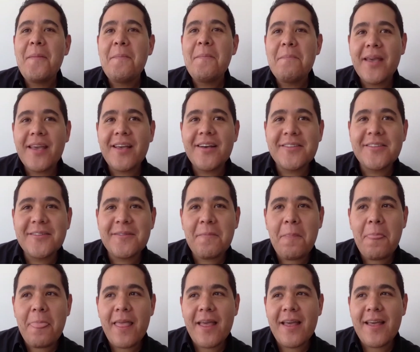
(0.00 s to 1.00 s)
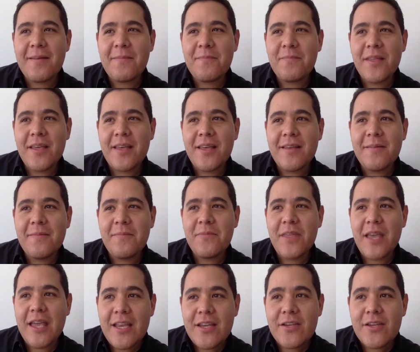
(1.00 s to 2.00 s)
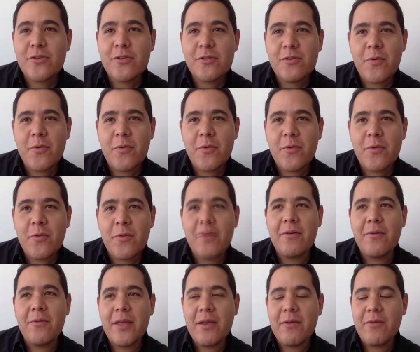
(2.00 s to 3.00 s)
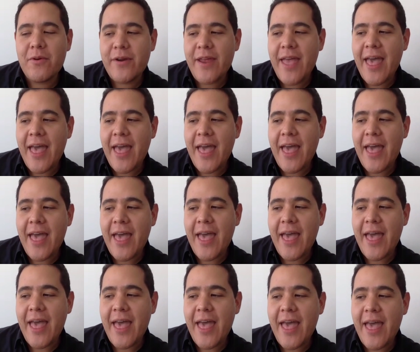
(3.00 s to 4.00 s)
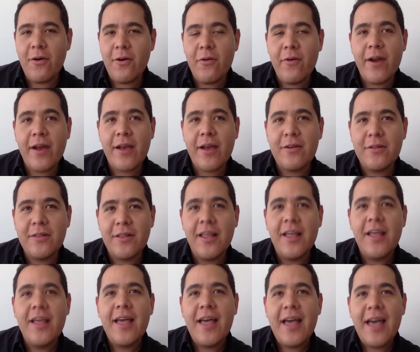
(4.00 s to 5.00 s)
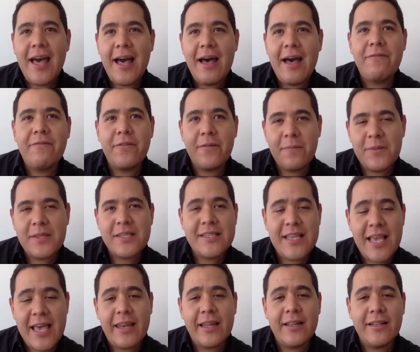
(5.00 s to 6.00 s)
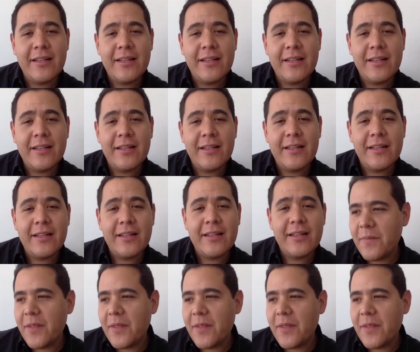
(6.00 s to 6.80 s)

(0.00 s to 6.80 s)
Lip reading: Because the issues we were having with Oracle have settled down.